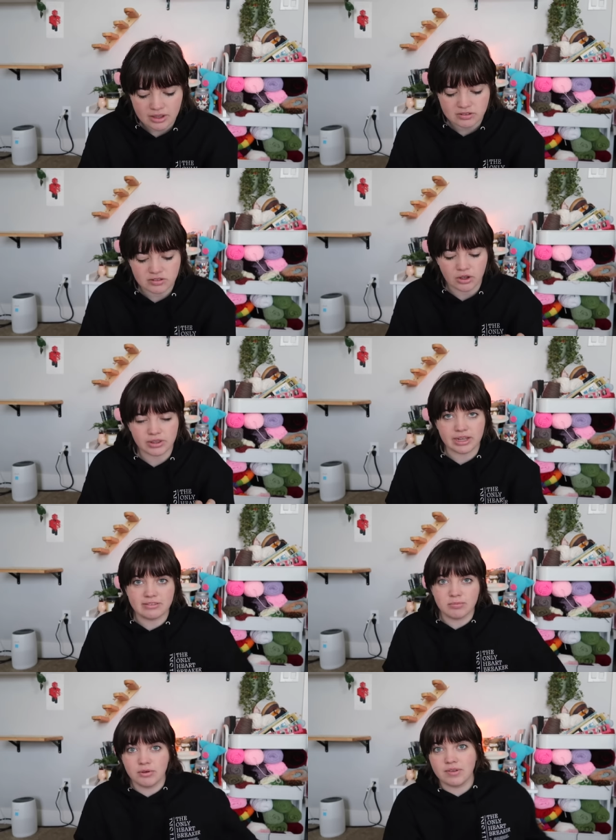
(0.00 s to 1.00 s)
So
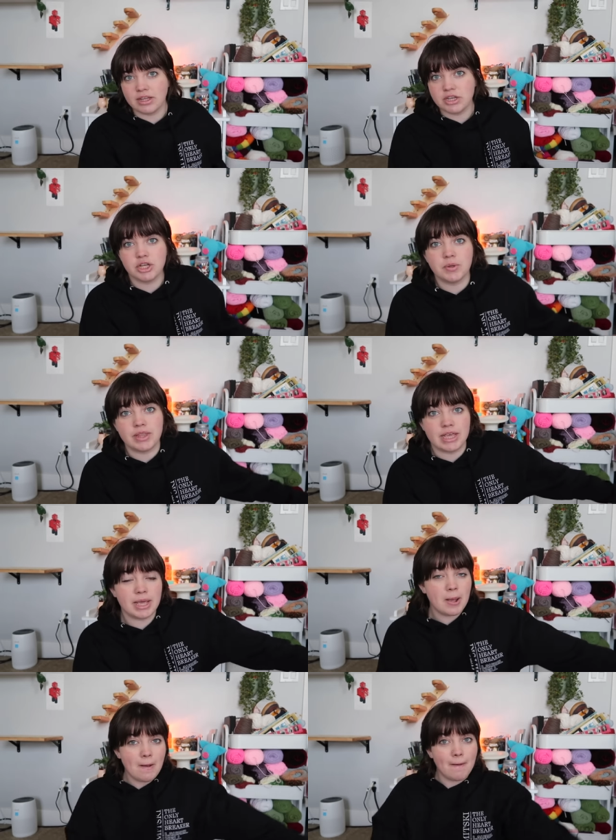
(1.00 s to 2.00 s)
let's move into
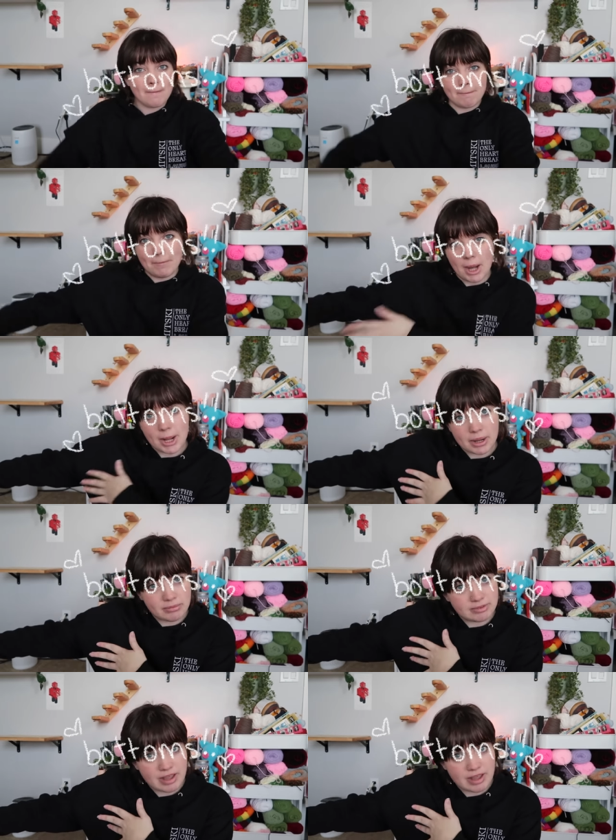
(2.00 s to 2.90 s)
the bottoms